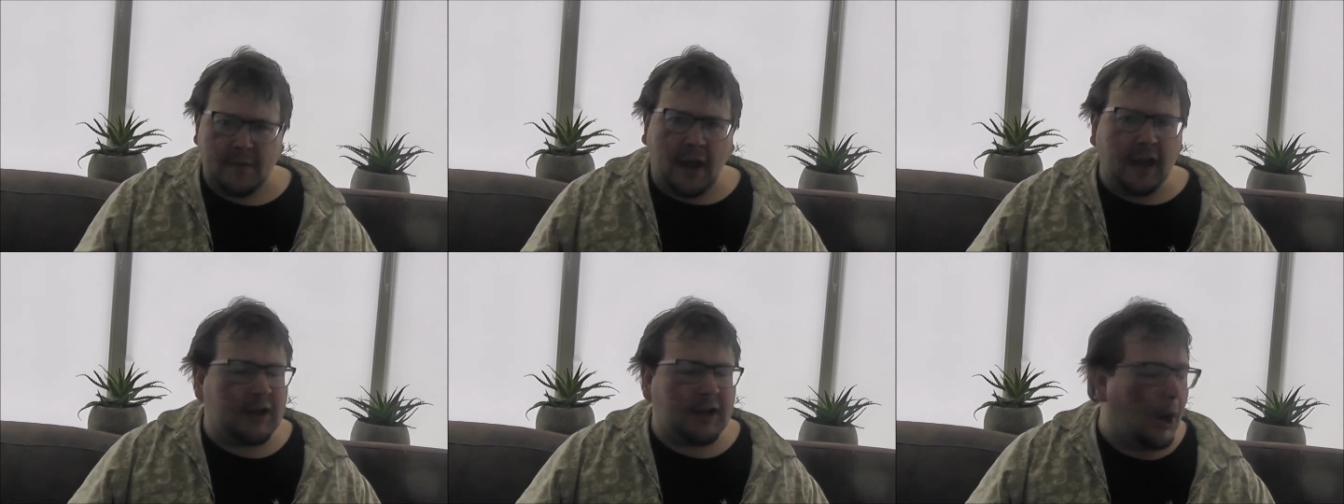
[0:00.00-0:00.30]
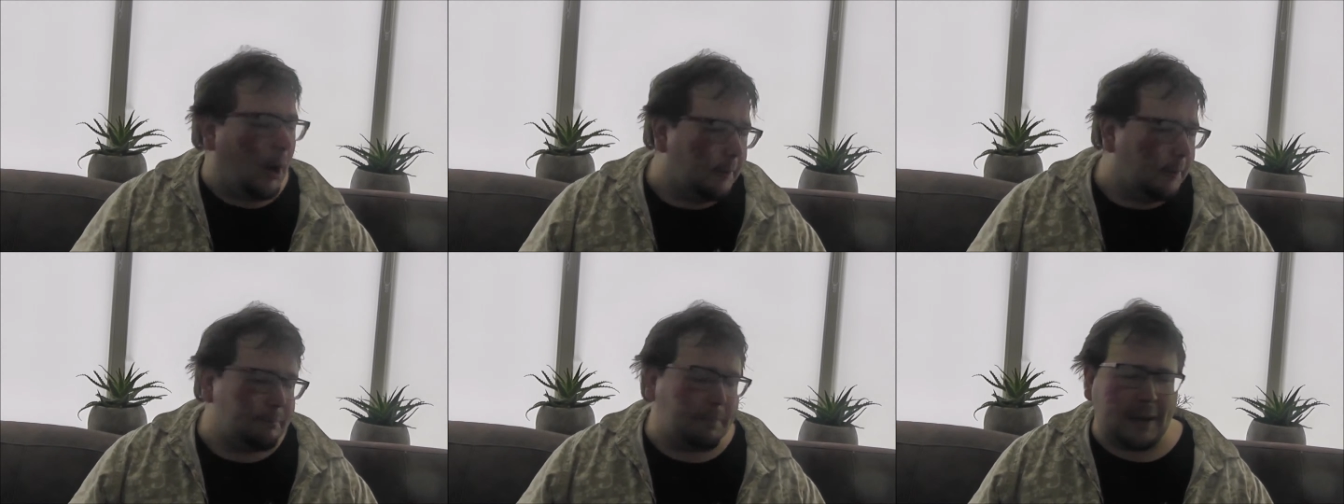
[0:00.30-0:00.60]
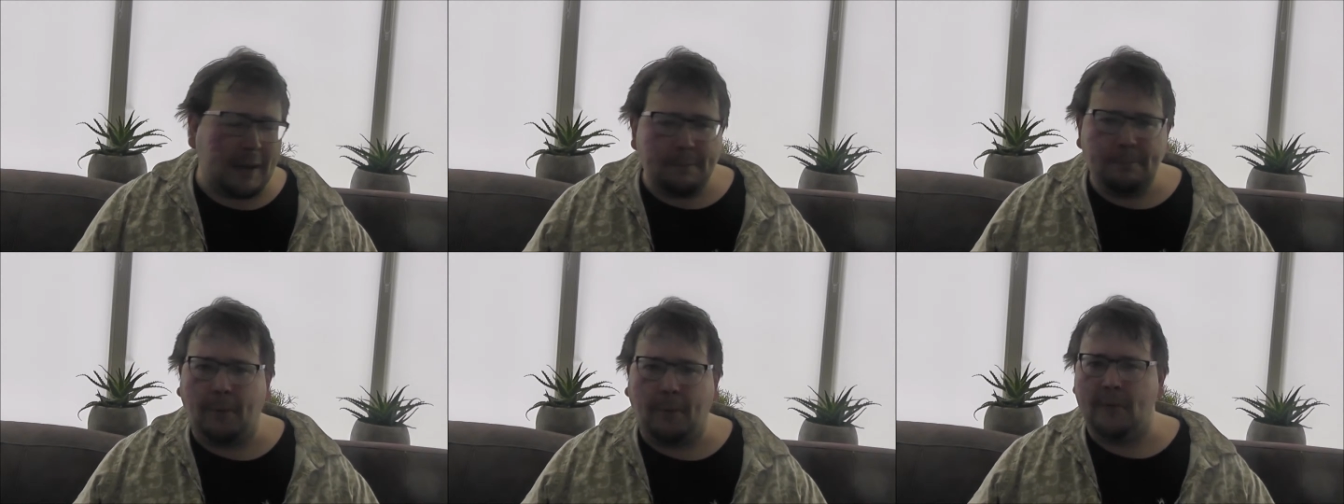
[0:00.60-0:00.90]
I can't
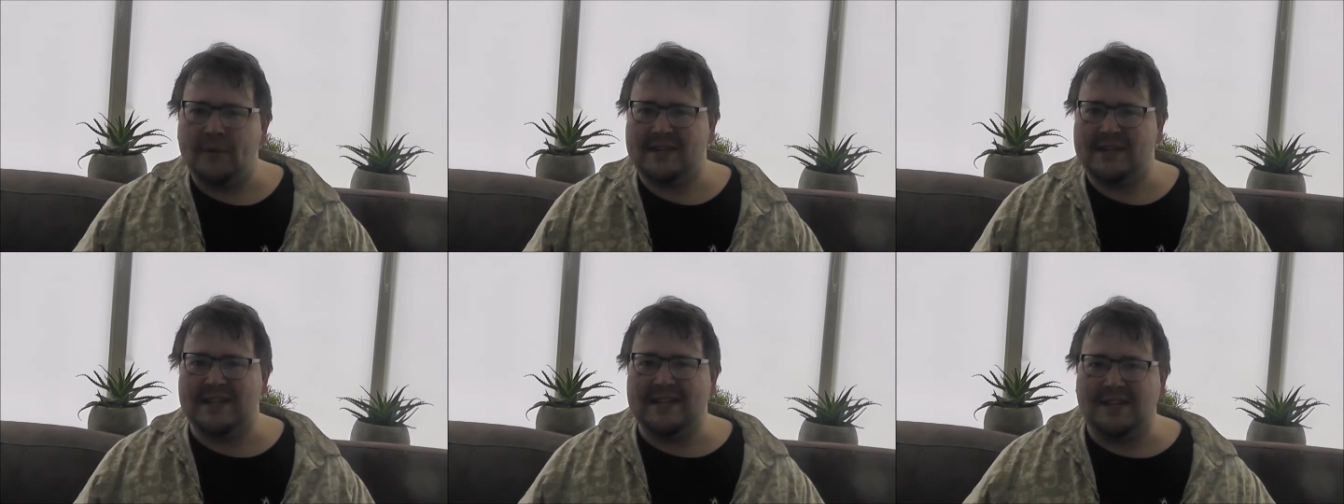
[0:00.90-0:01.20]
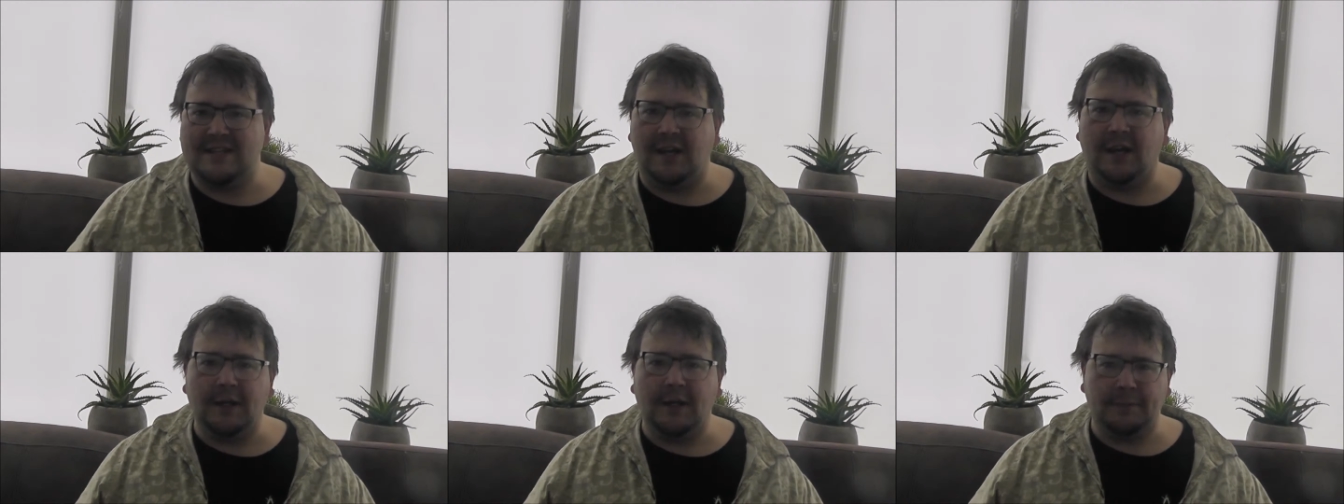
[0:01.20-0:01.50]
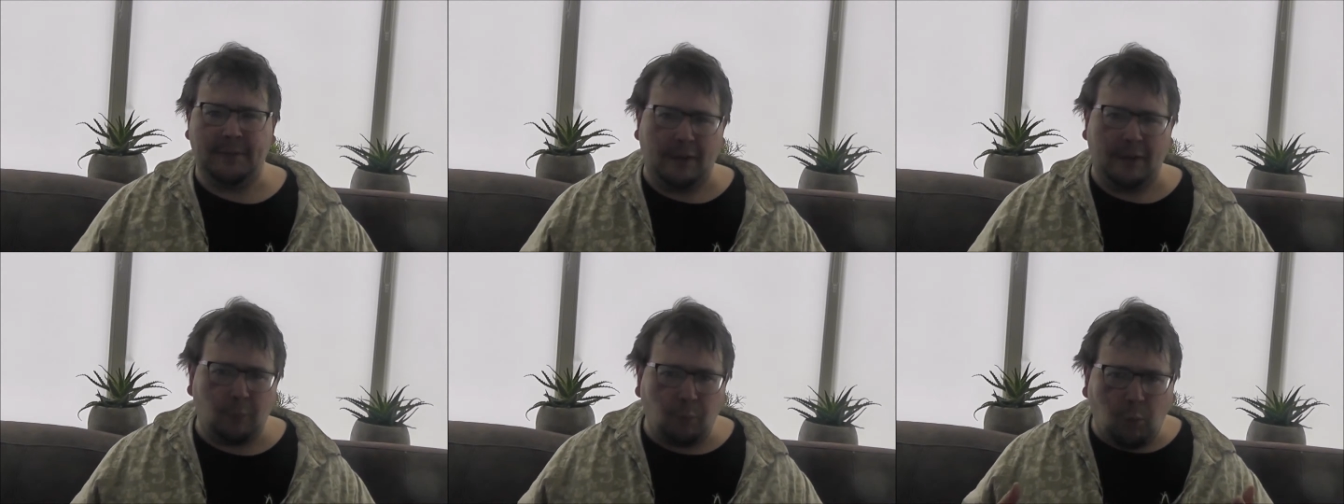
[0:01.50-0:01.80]
pinpoint in
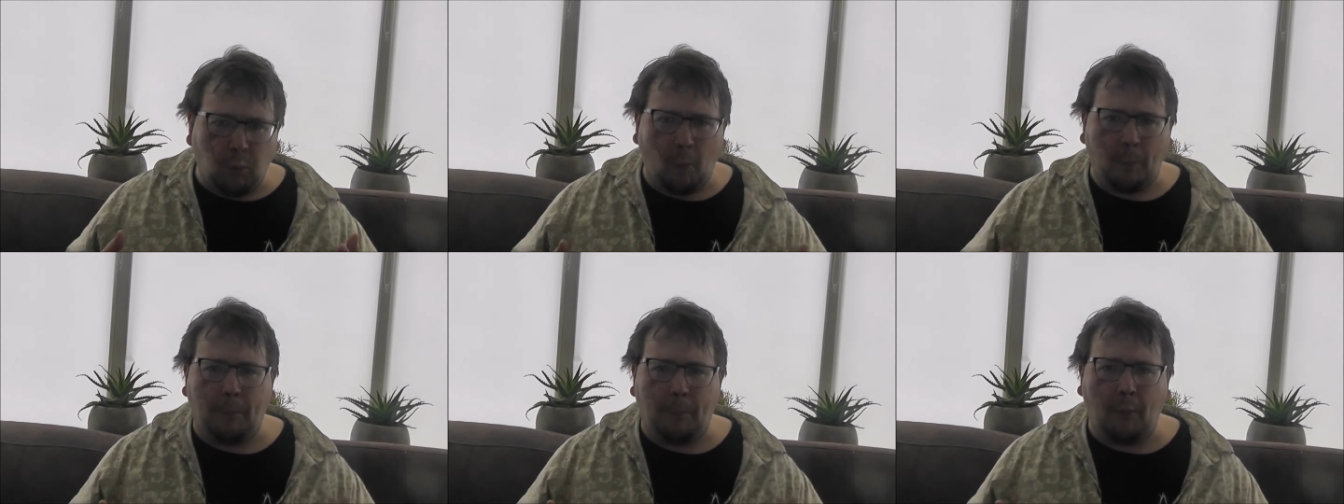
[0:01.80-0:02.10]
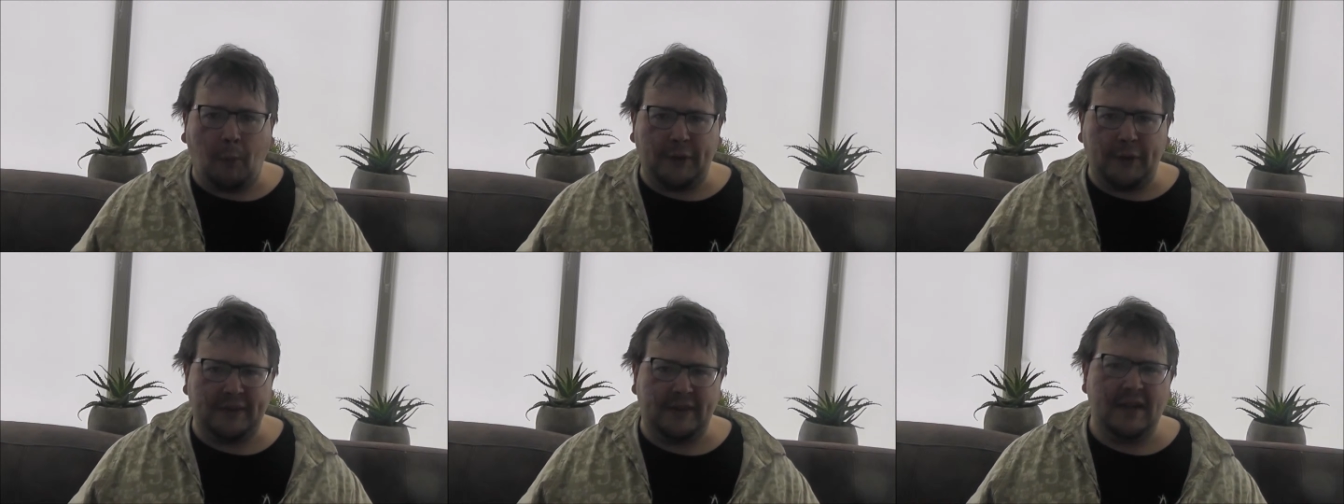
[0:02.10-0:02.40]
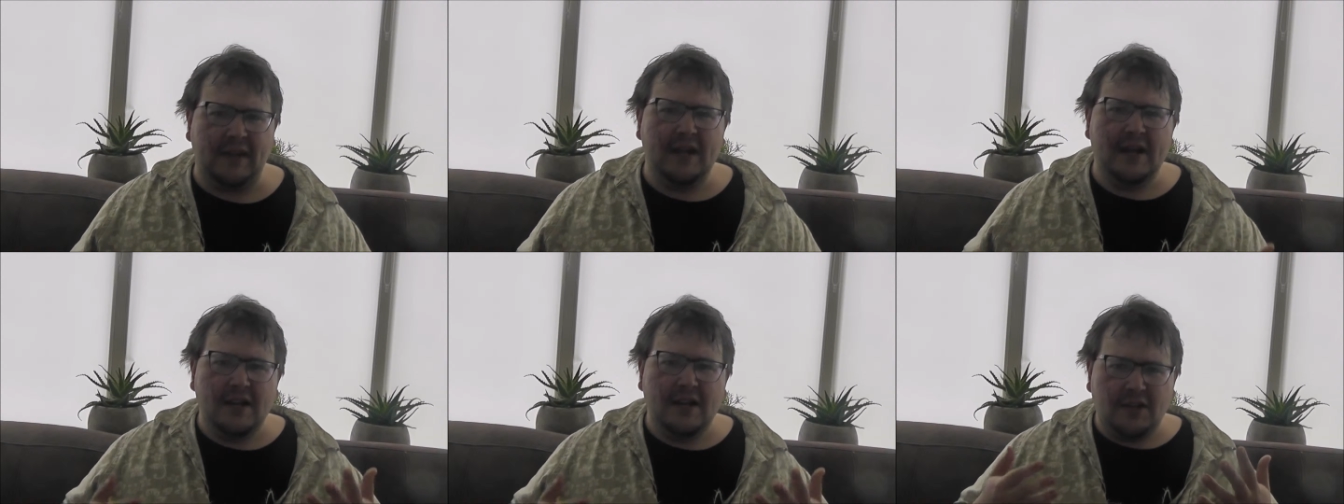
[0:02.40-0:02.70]
time at what point